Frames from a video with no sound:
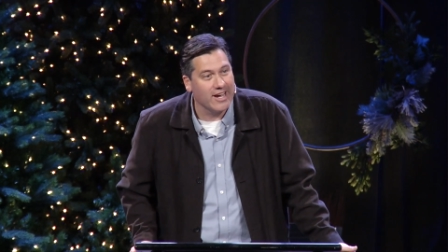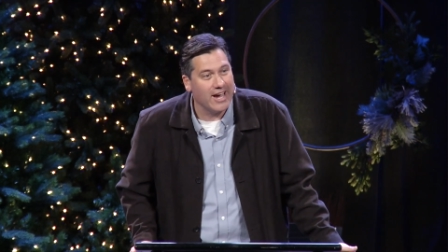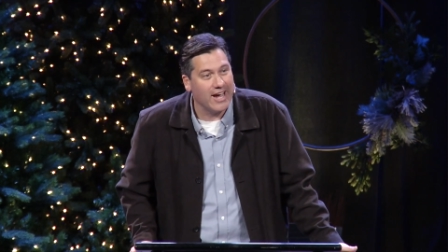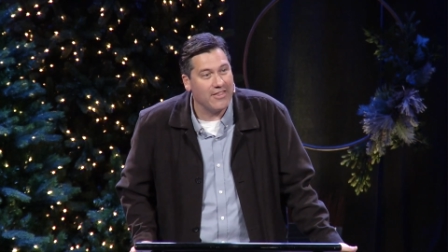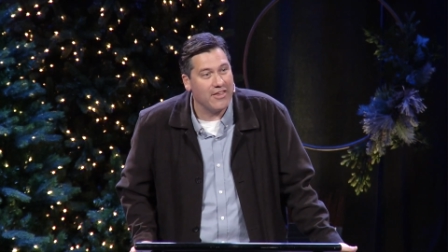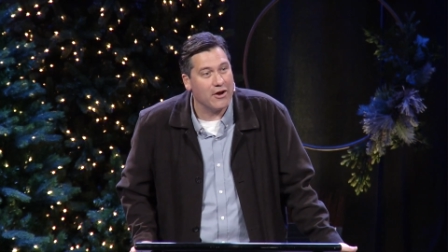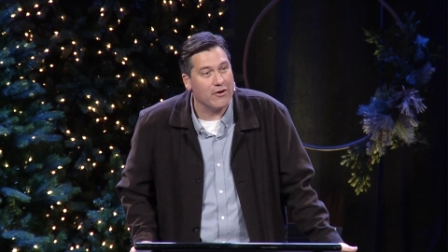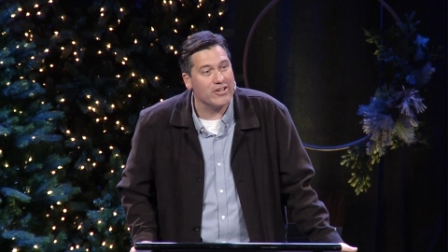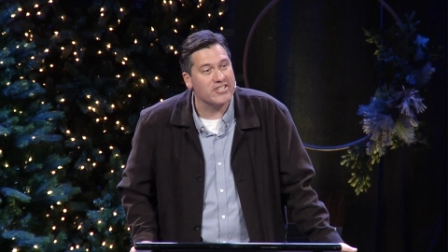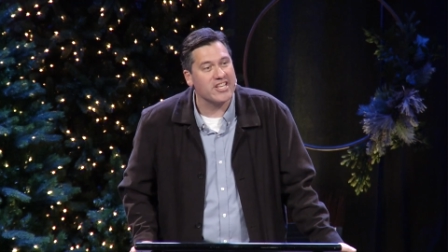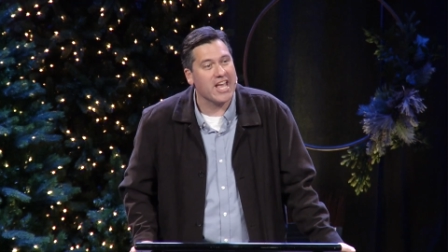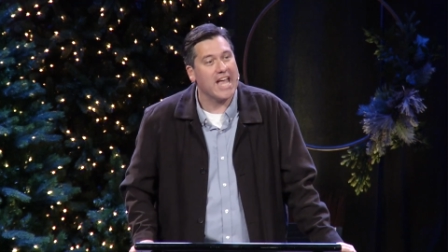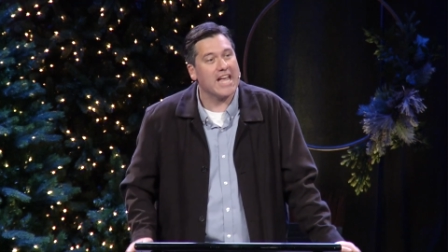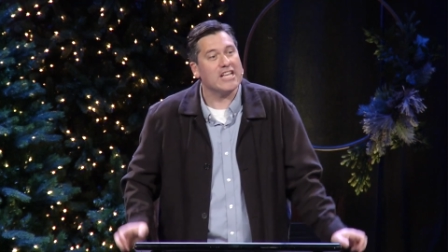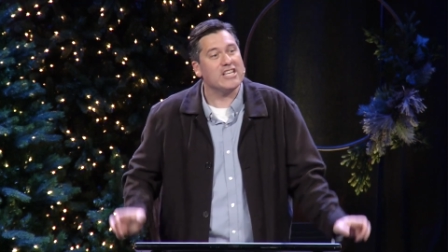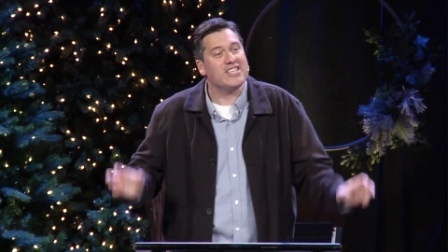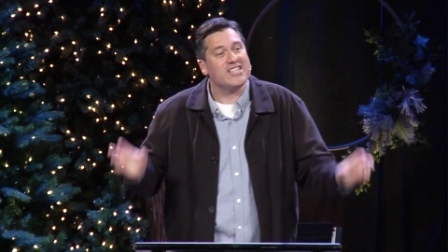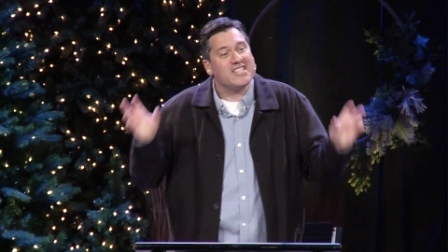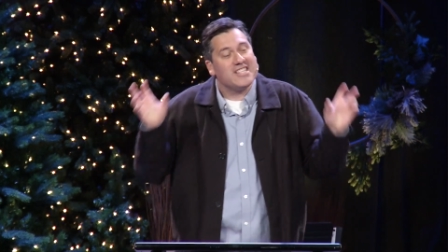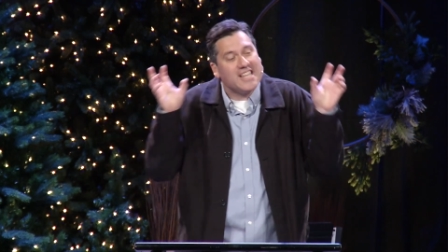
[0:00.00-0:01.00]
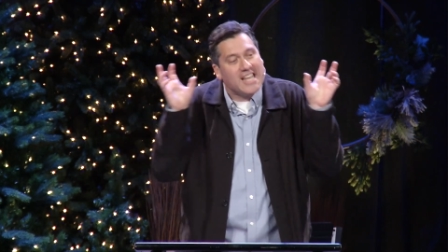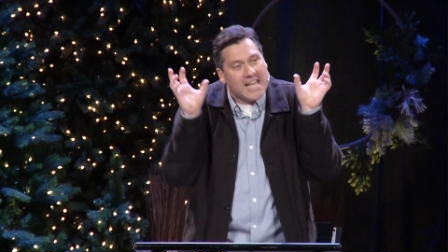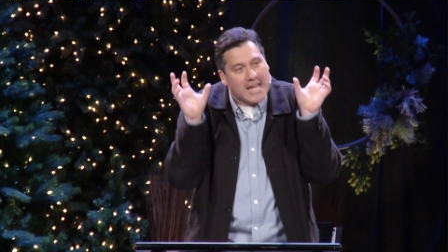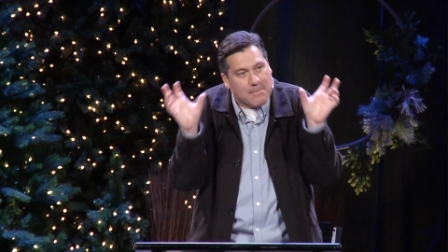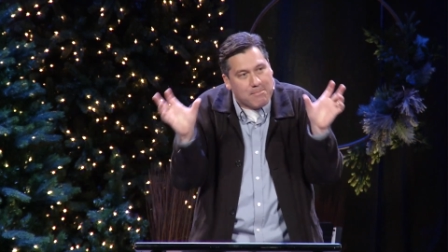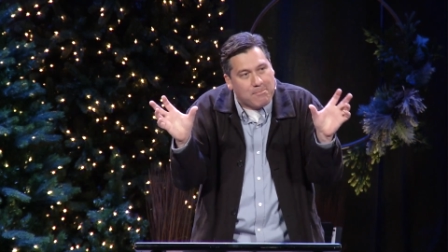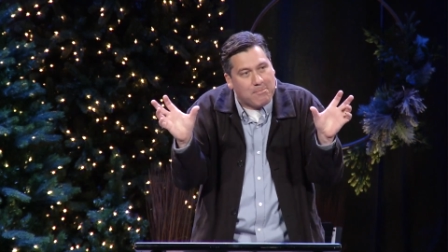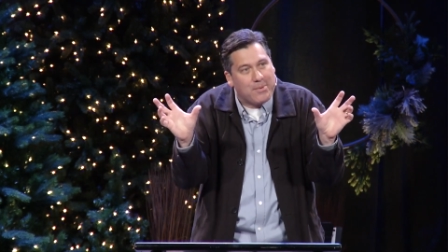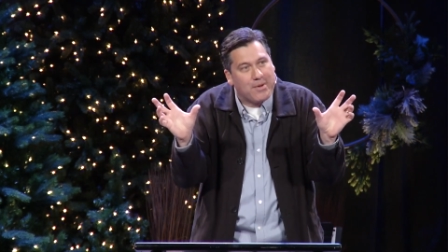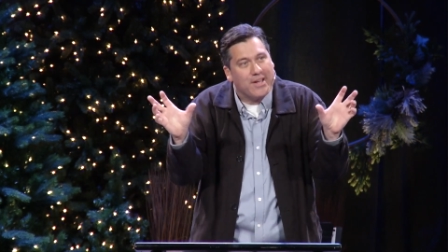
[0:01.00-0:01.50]
And there is a
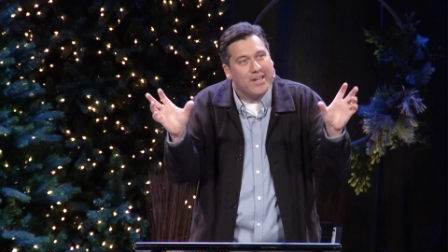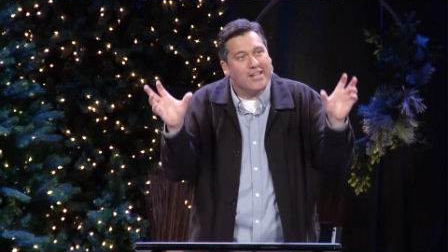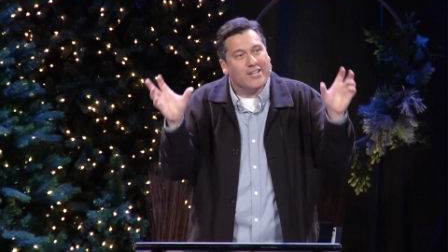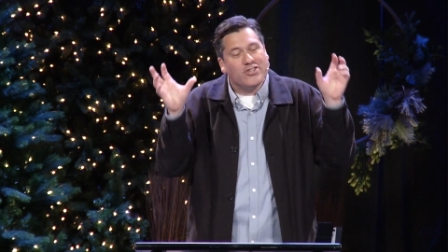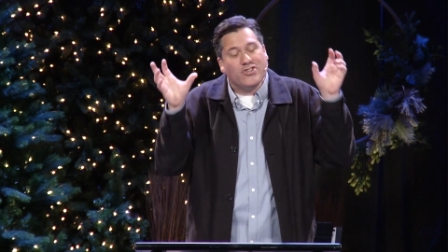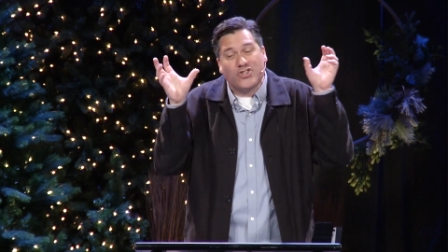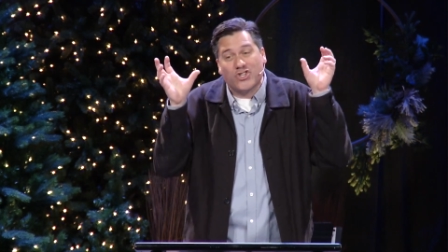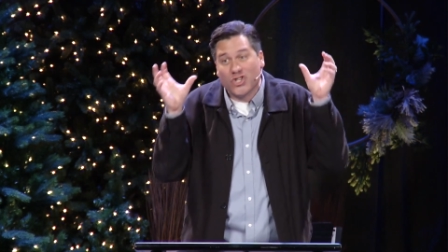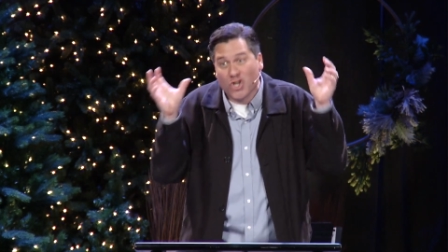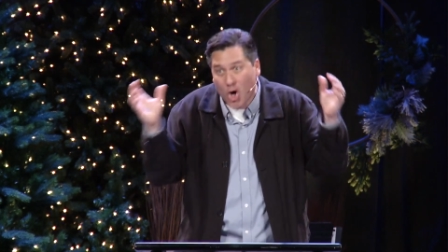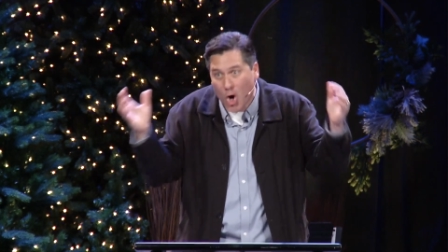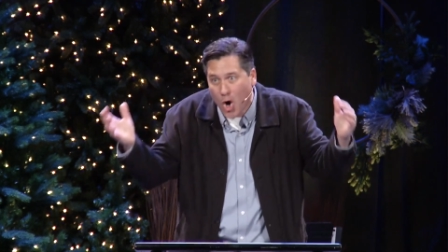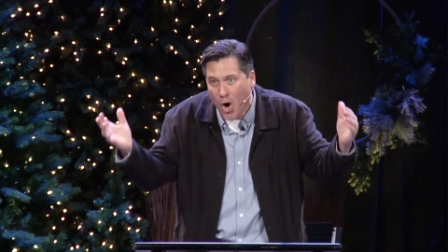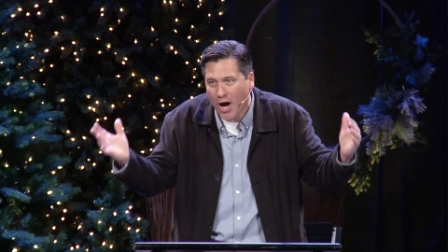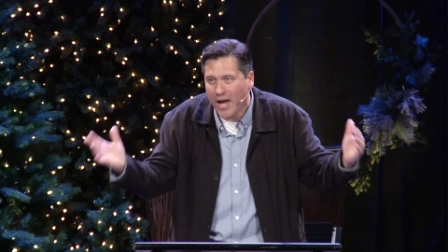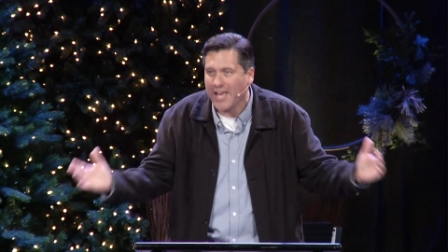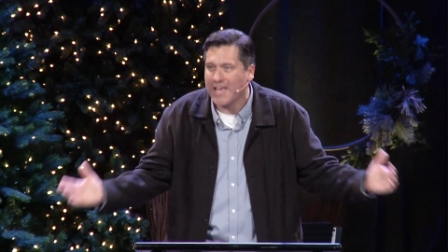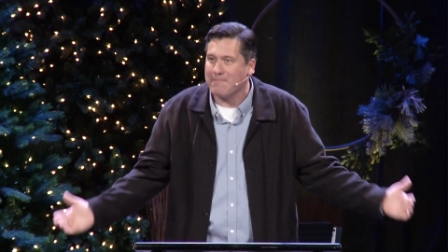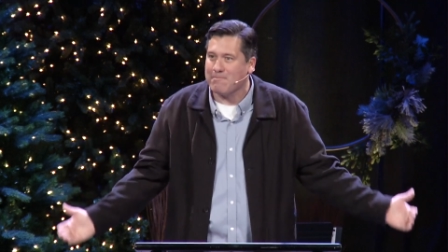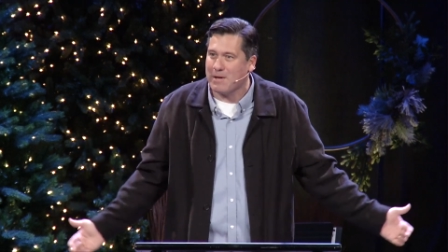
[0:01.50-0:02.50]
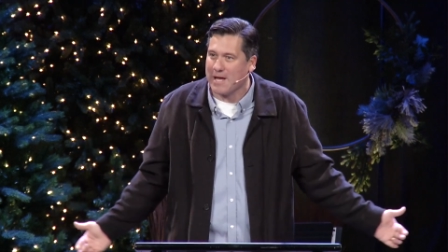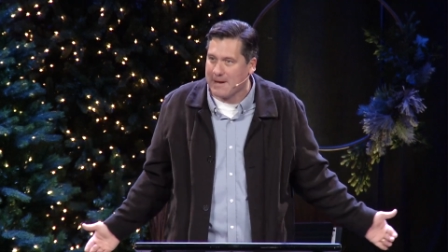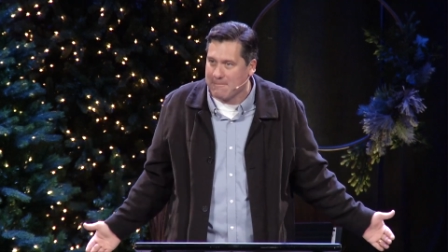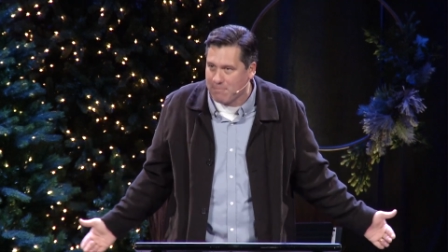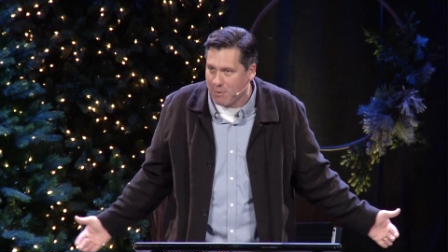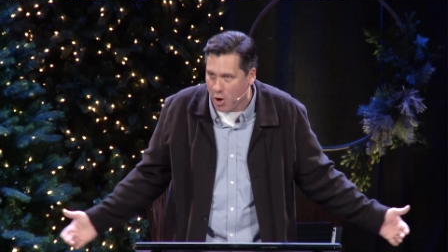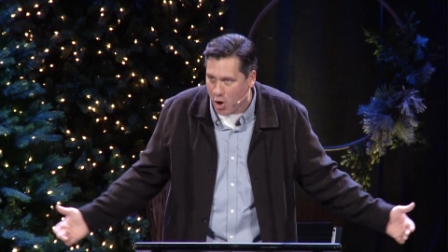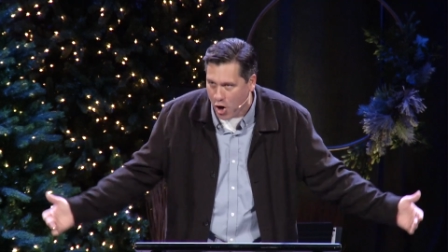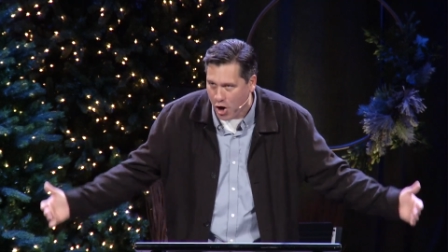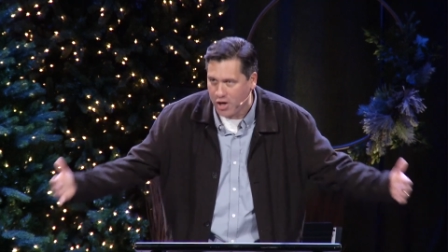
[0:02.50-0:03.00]
deep joy in being
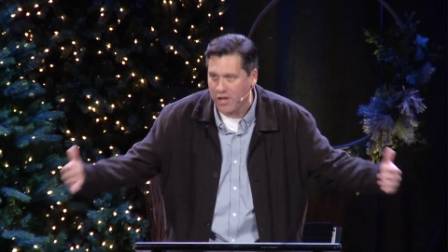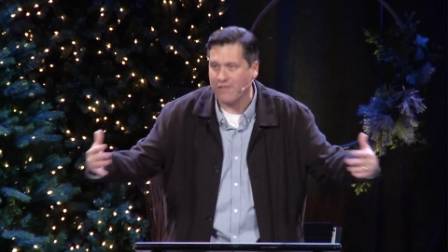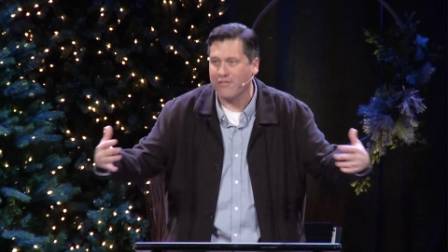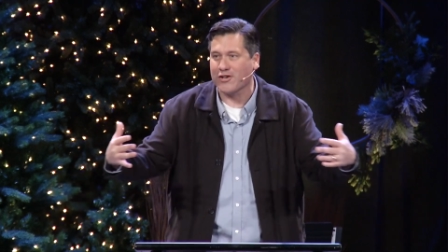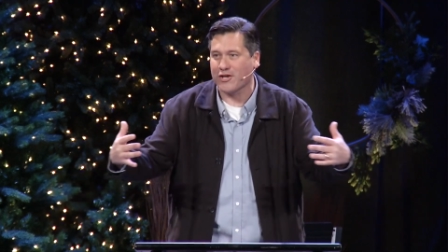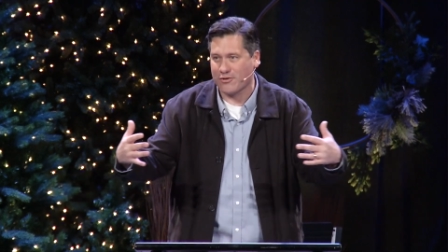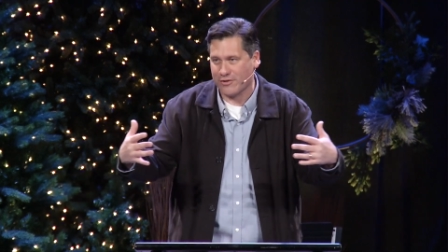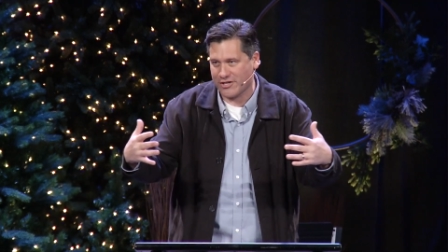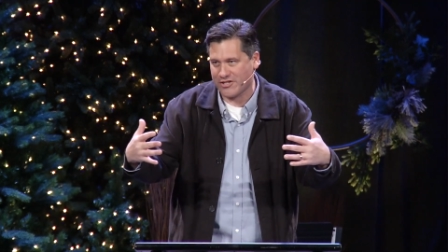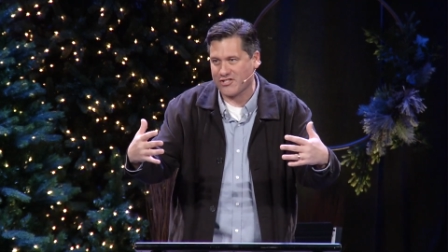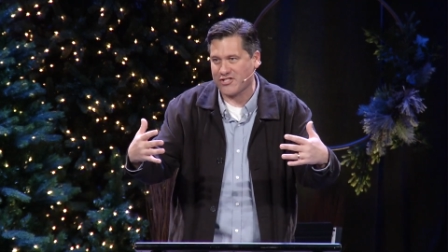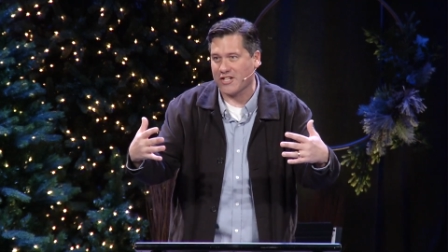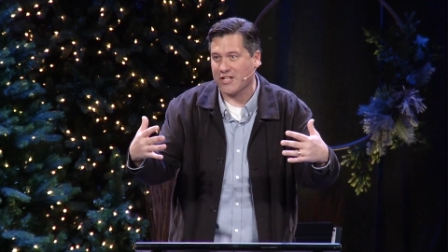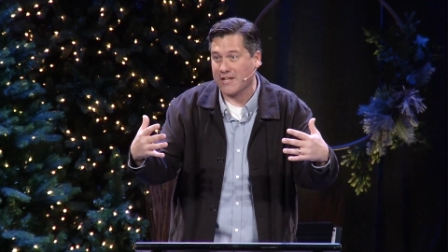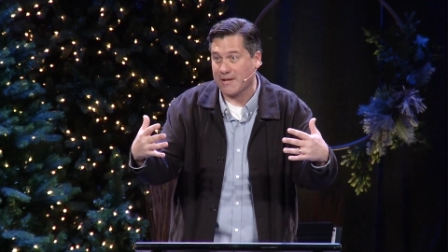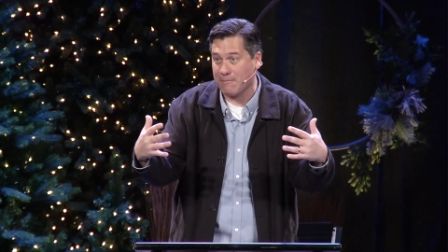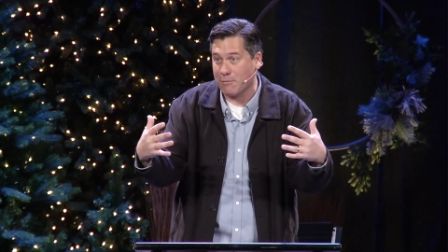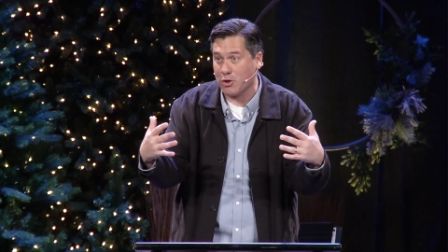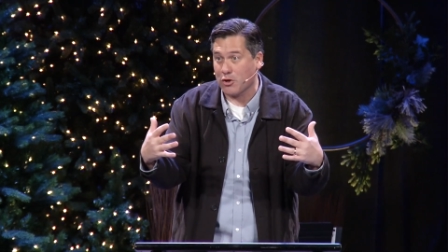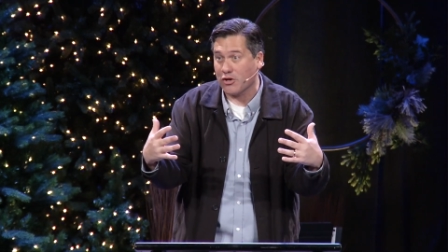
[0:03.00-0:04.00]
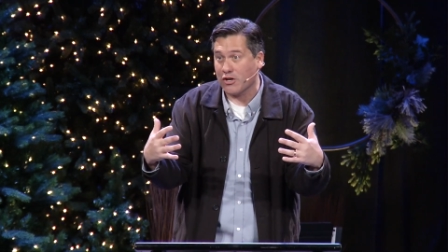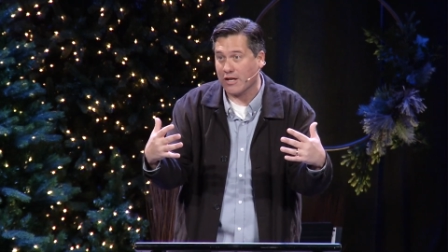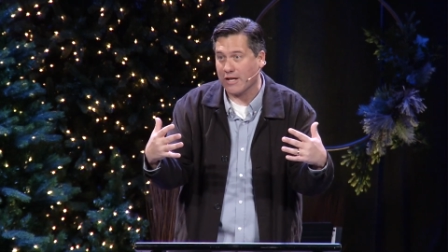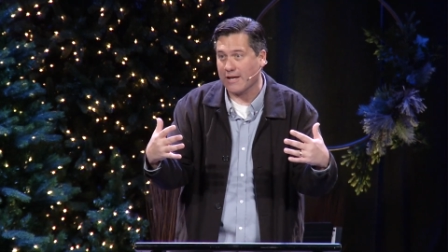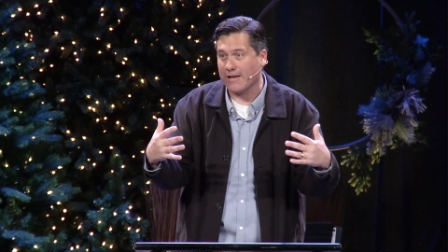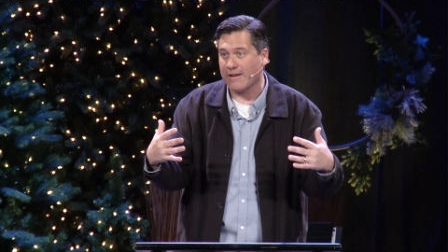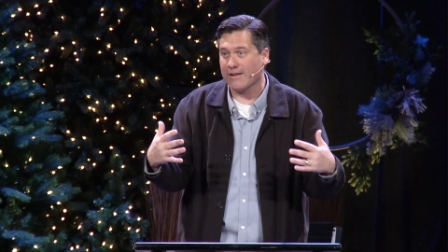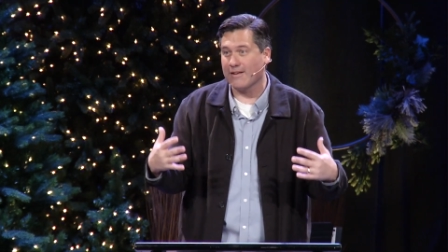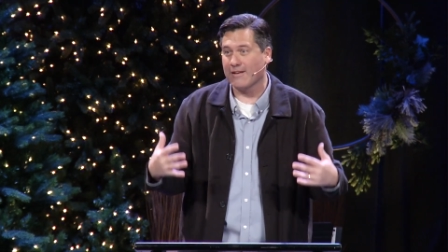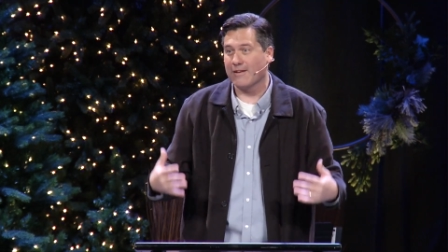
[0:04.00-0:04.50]
part of the Christian
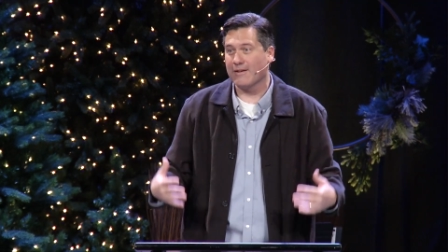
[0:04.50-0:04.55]
community.